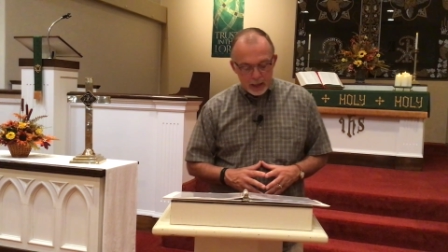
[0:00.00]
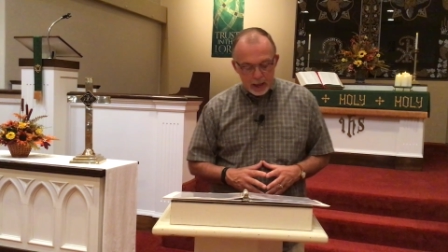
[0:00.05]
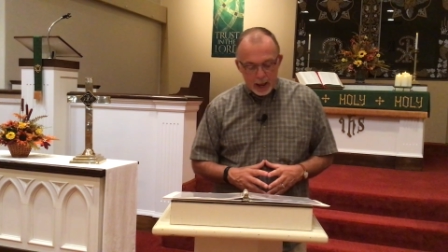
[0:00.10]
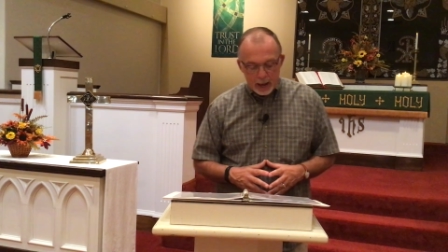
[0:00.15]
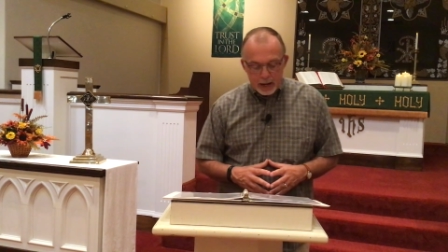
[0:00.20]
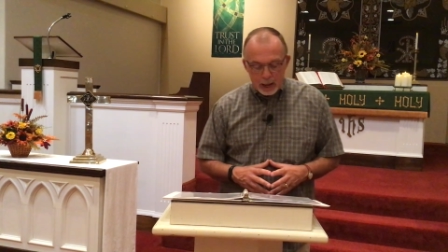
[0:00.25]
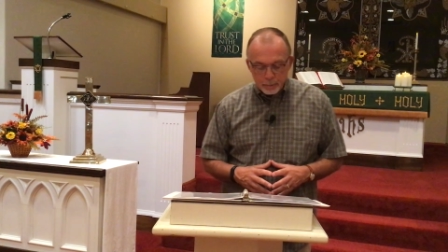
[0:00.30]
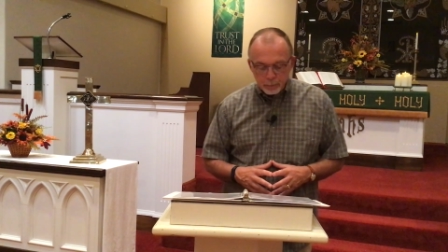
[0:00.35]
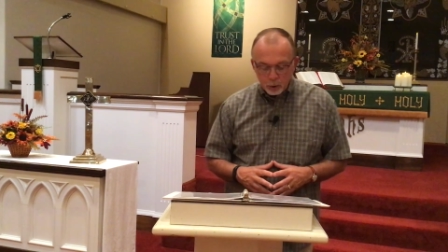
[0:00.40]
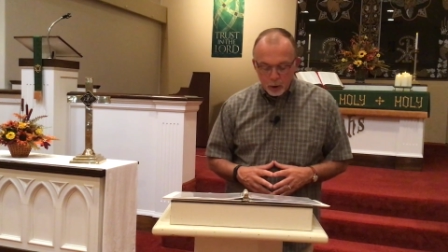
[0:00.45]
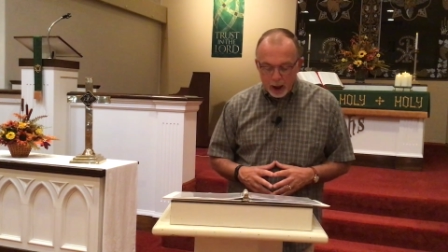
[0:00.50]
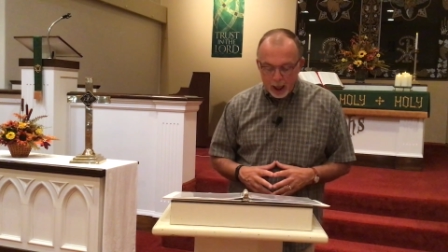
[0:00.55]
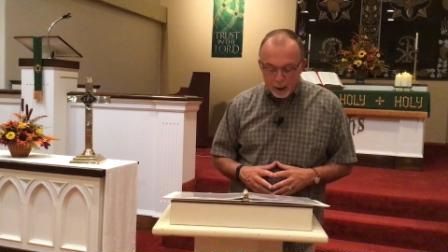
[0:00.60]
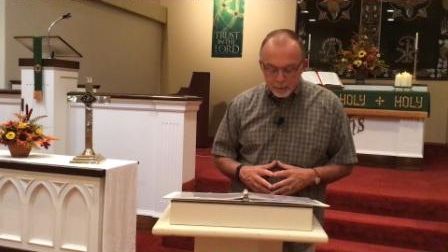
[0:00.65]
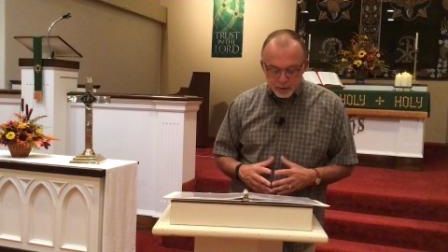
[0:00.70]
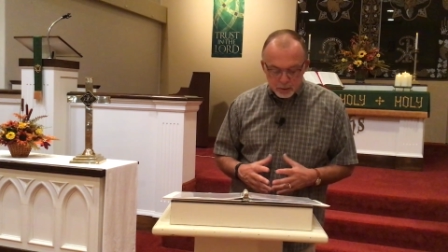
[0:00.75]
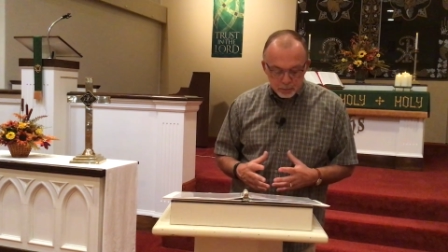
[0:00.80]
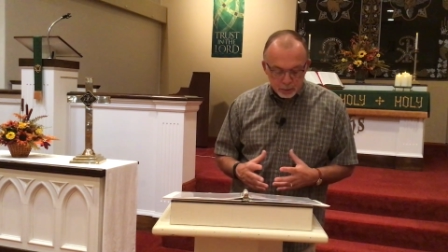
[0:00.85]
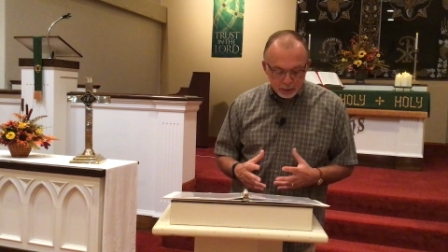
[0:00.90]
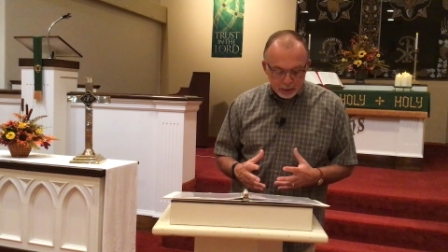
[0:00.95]
and he
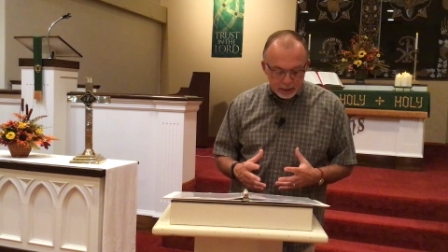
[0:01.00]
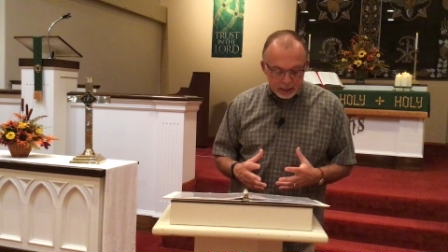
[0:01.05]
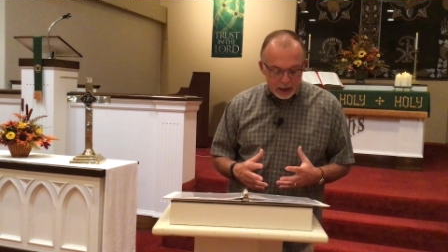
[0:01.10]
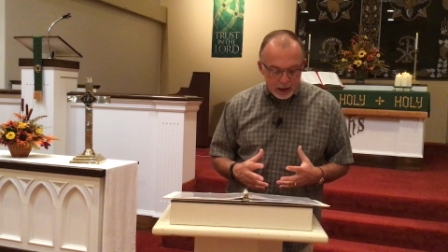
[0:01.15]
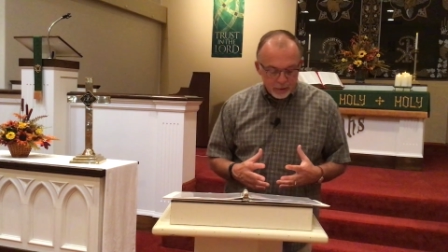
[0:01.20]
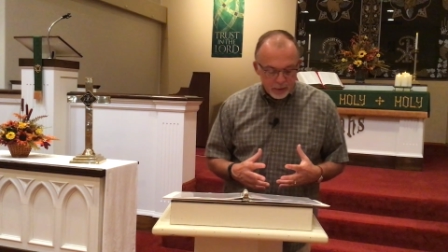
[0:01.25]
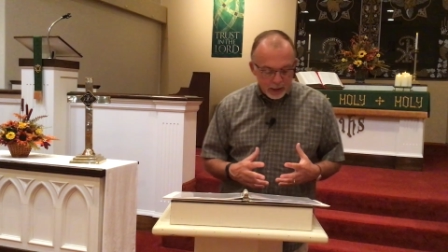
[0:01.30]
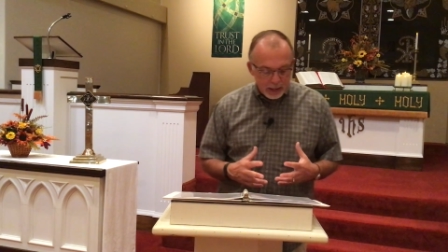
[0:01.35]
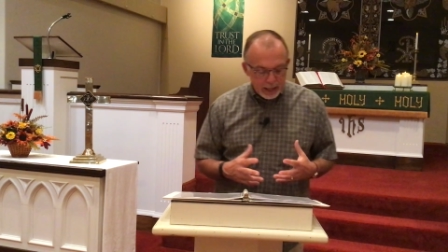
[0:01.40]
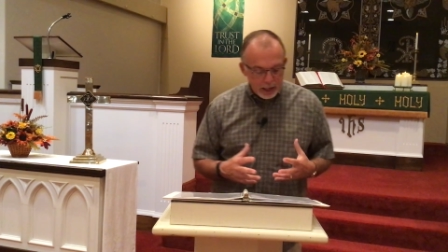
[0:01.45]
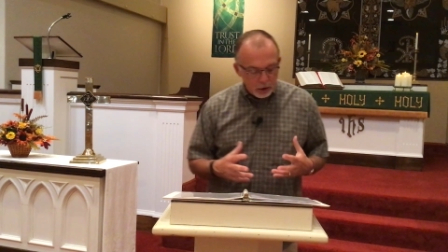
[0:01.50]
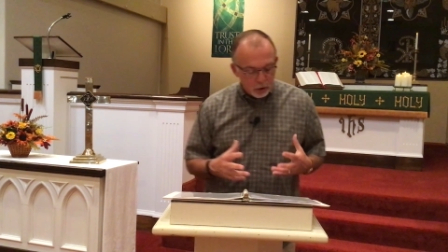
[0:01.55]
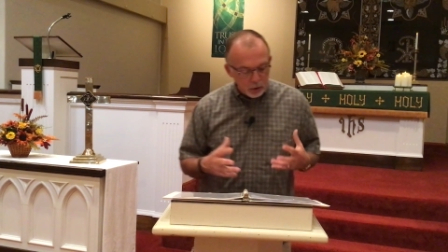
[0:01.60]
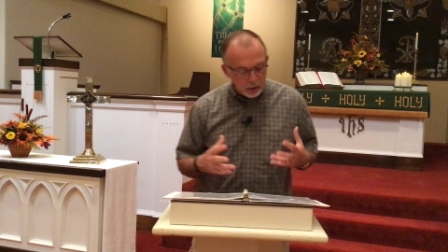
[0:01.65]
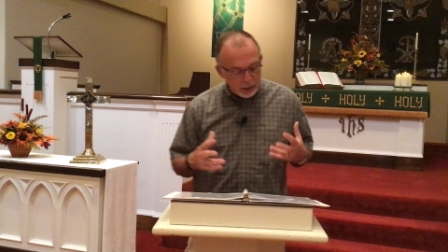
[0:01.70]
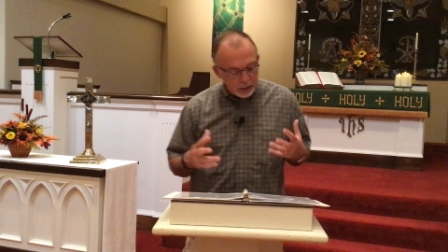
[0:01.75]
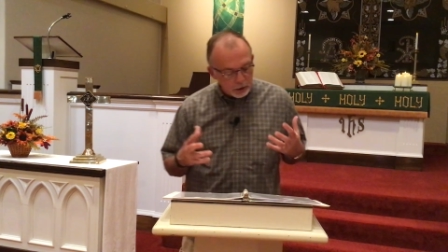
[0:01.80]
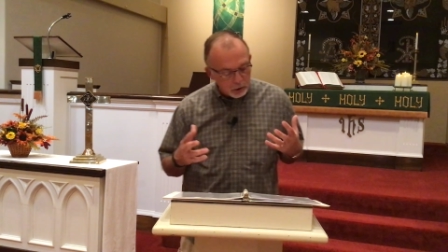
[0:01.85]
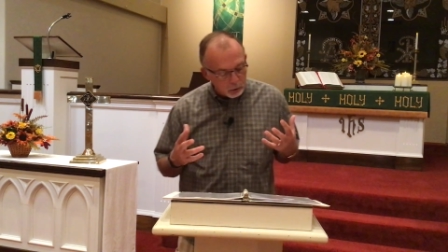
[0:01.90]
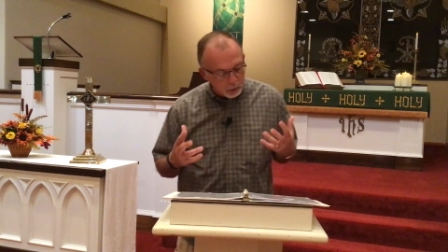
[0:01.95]
perhaps believed that he
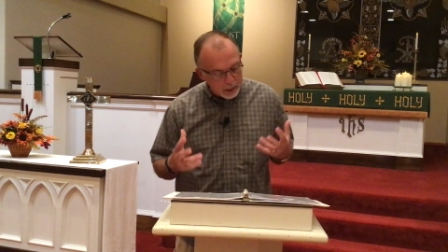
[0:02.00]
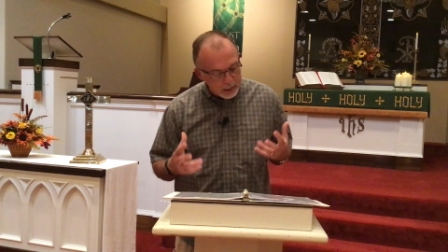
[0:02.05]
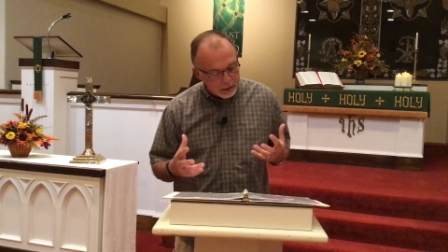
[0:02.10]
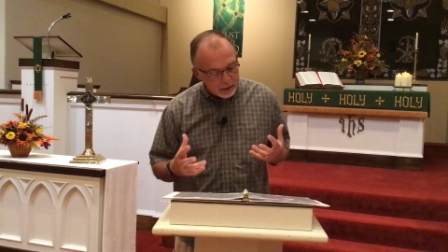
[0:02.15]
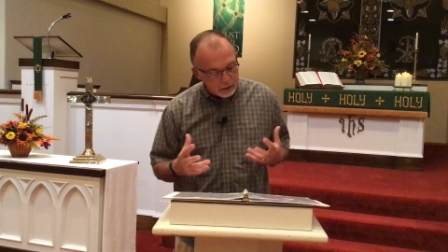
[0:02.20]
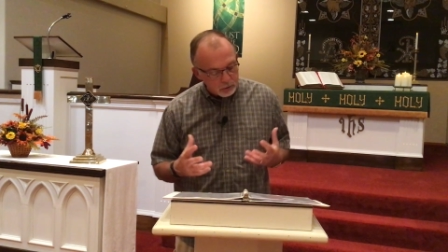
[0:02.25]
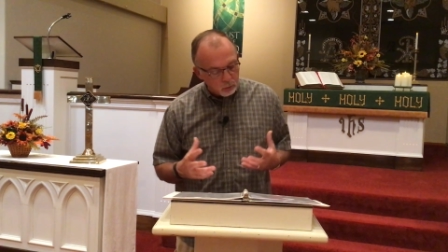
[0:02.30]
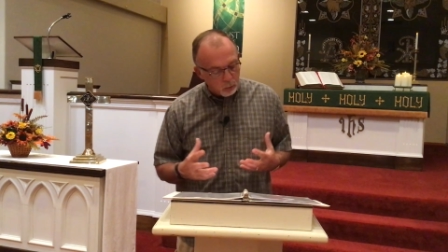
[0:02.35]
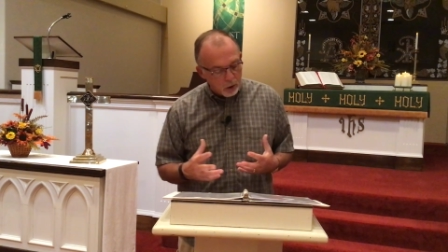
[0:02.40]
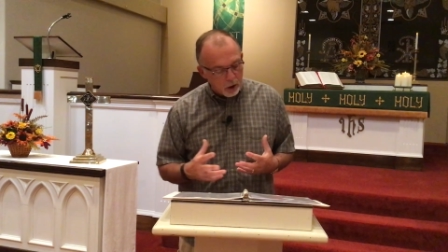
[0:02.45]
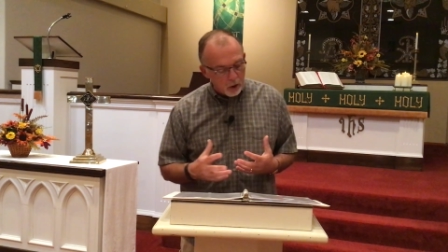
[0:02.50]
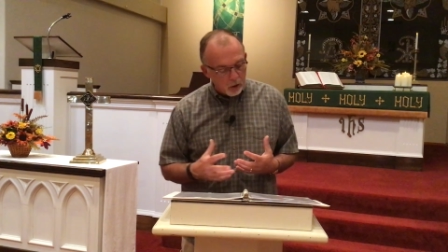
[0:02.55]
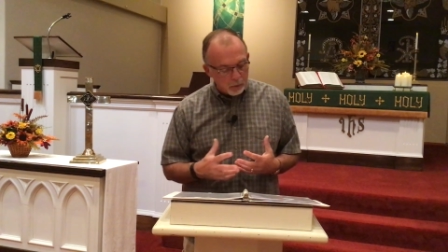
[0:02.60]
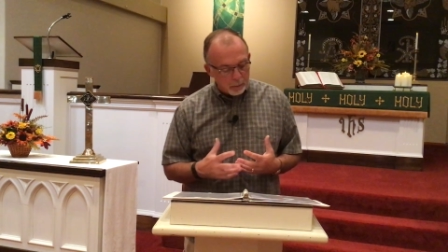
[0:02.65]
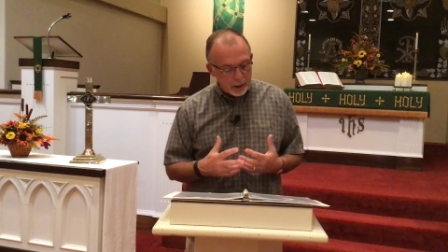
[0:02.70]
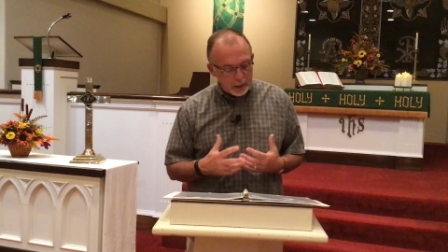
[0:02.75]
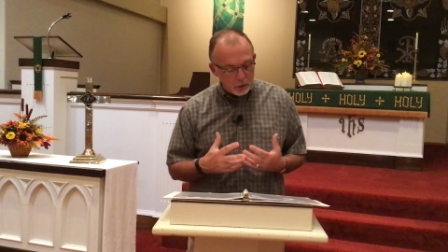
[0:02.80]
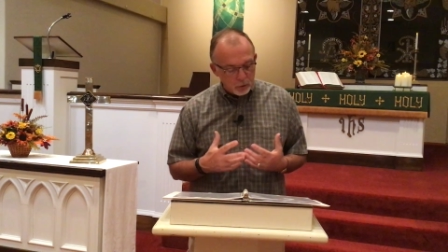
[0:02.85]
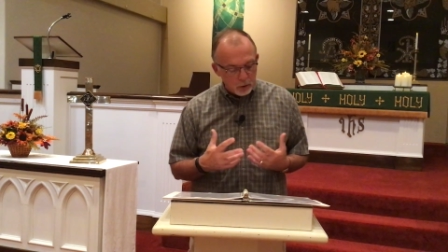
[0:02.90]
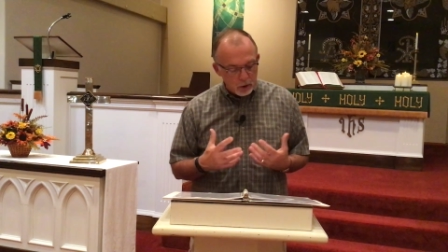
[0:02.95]
could increase his wealth
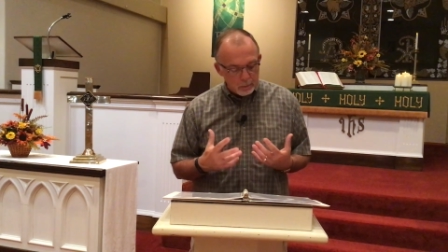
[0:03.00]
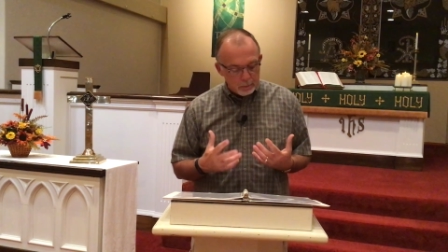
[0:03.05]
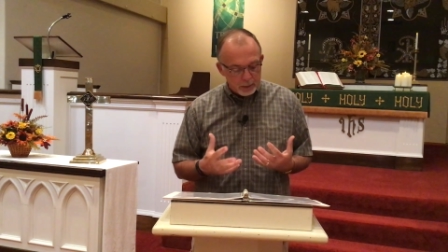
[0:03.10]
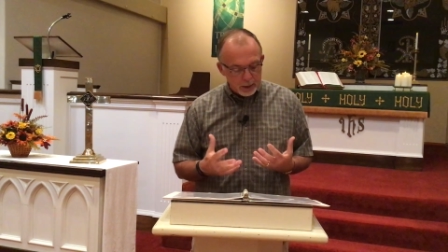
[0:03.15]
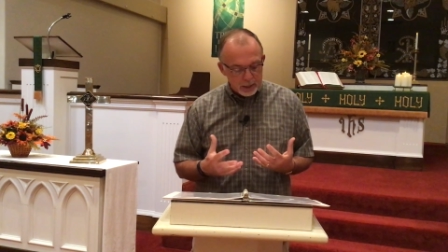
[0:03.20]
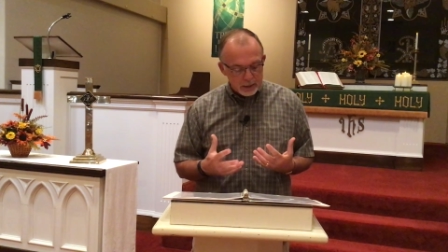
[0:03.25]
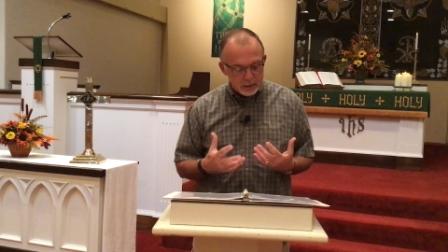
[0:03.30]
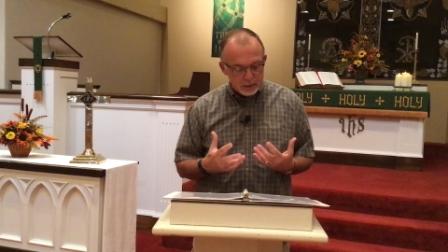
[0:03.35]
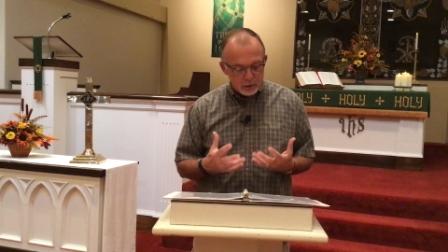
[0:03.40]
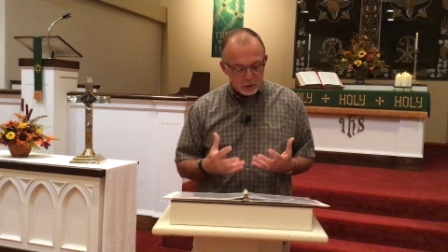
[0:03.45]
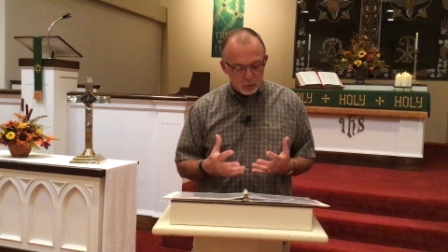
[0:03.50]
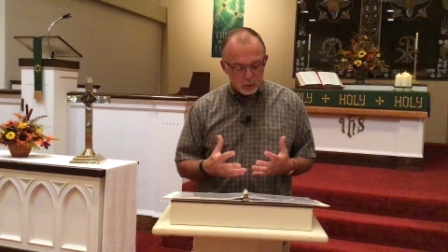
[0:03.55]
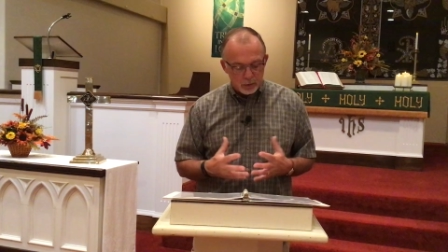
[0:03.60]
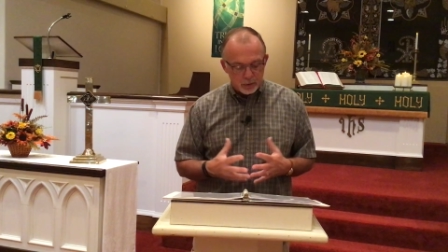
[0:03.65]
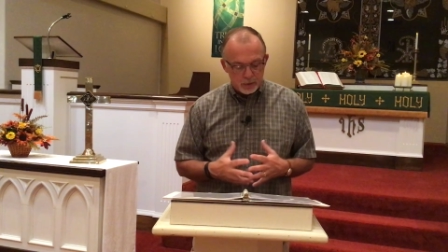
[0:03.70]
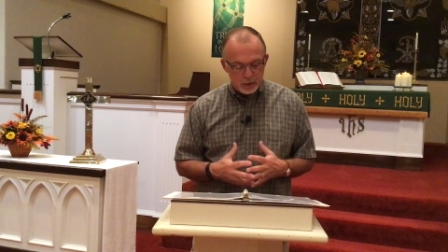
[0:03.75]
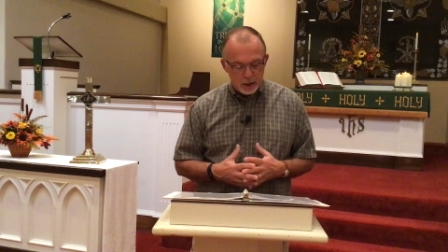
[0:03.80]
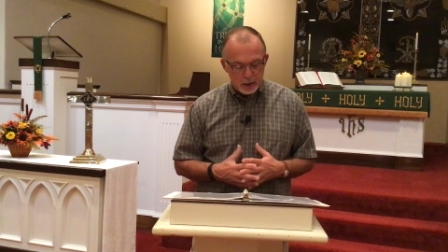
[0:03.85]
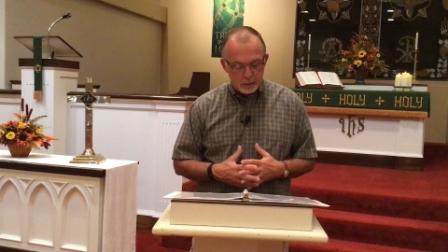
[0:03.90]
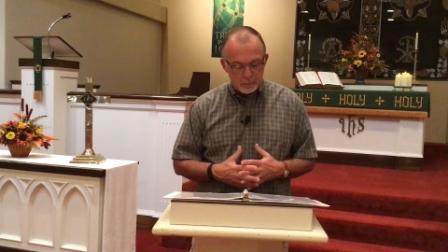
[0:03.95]
by doing business
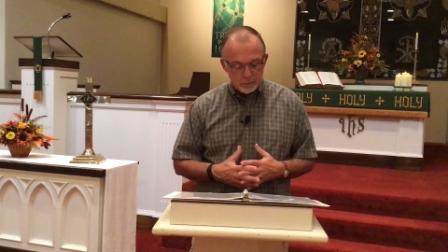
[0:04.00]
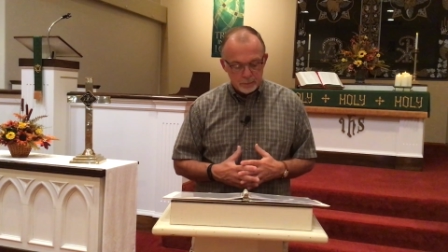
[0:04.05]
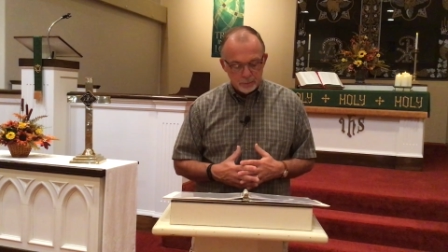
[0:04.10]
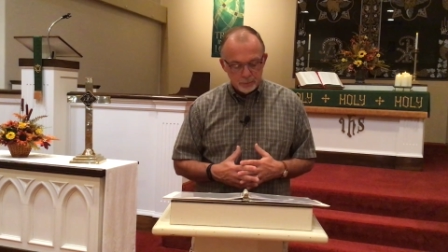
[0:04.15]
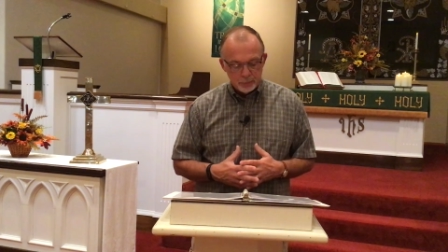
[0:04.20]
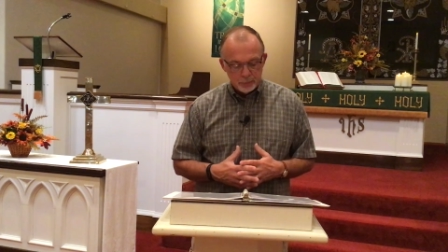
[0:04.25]
with them.